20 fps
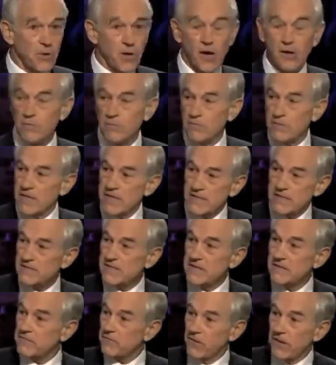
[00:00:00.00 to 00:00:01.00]
the problem.
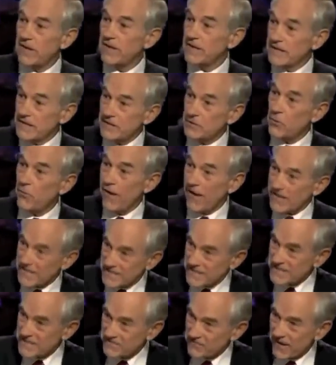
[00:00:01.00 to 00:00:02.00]
He's inflating
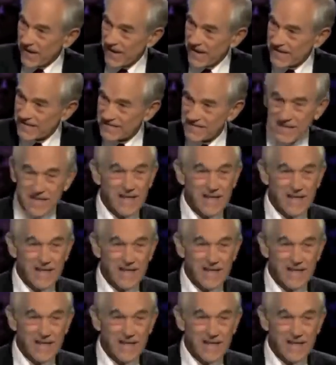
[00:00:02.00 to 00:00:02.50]
twice as fast